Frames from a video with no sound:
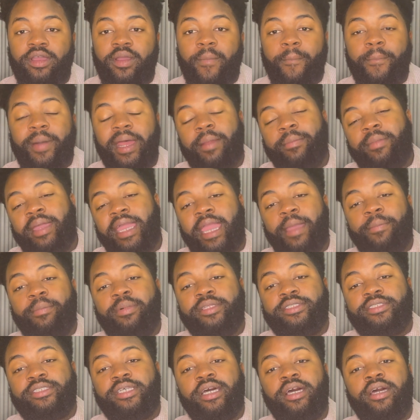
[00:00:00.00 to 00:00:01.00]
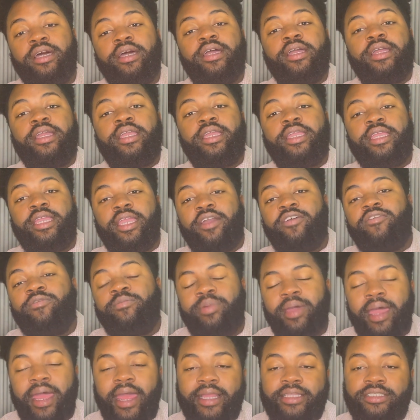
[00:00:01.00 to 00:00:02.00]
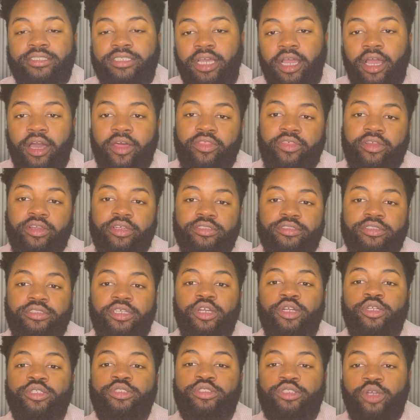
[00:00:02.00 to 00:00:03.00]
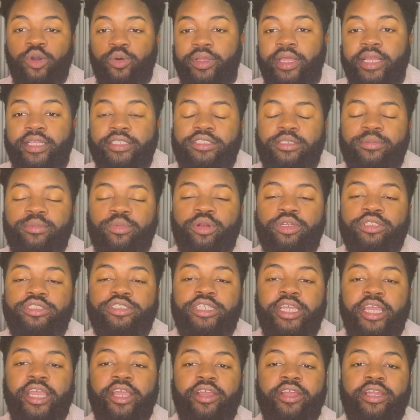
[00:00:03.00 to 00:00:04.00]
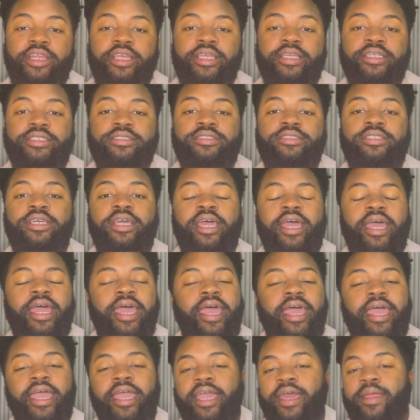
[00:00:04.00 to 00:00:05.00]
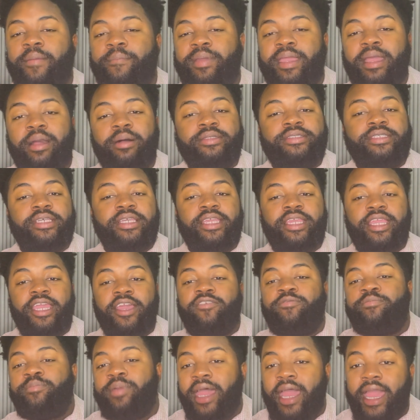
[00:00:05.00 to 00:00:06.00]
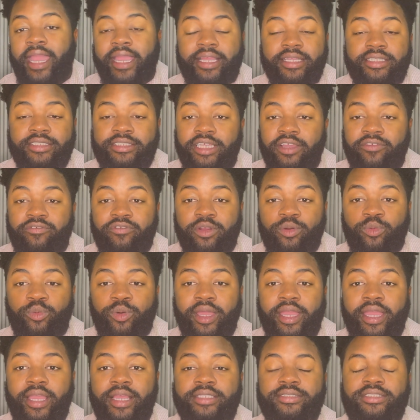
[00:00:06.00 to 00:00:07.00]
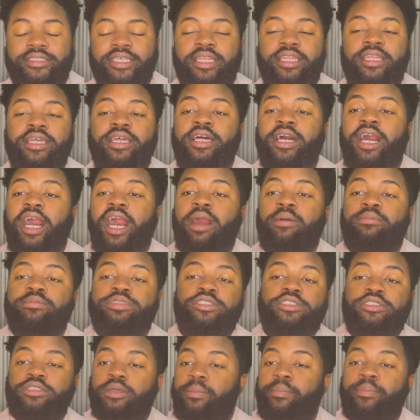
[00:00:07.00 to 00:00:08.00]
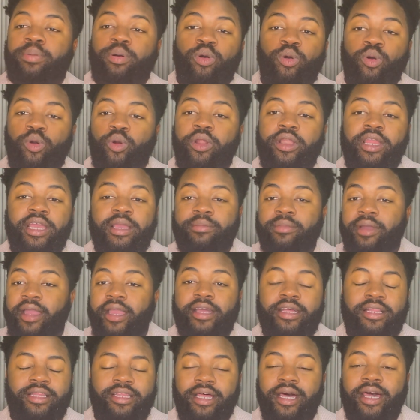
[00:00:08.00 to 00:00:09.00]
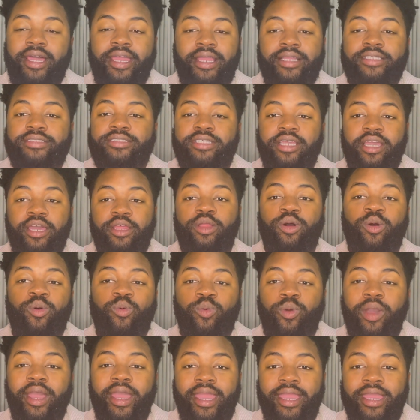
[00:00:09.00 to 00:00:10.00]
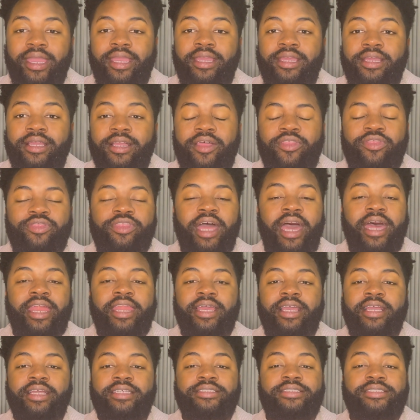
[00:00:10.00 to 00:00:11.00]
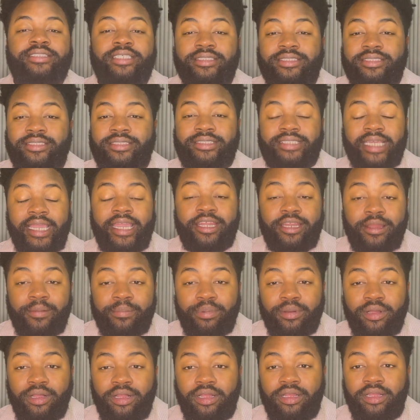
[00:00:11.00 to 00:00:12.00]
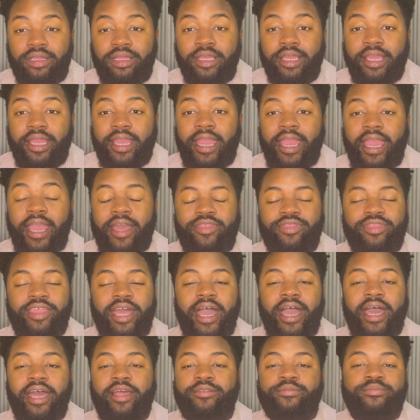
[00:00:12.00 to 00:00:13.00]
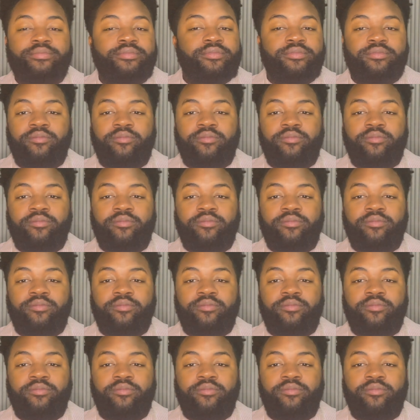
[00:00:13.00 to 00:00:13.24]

but I'm able to give back to others, donate to more charities, and be able to give back in different ways. And I'm supporting my clients in a way that is sustainable and that